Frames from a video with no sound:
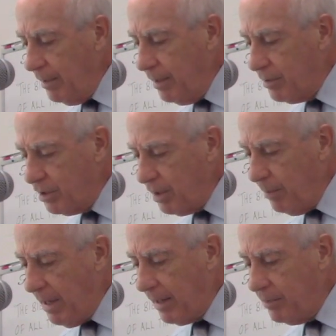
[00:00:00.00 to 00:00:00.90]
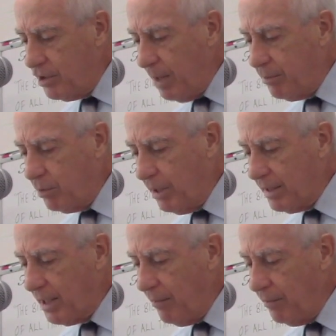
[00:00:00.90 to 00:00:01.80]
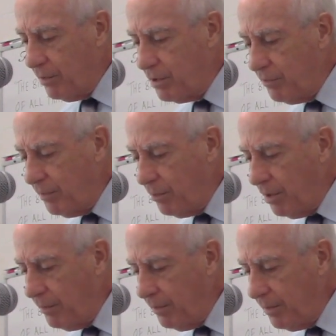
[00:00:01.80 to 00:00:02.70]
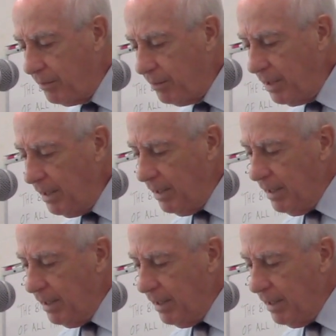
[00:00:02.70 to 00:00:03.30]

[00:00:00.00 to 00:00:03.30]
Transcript: This is back in chapter 27, verses 51 to 53.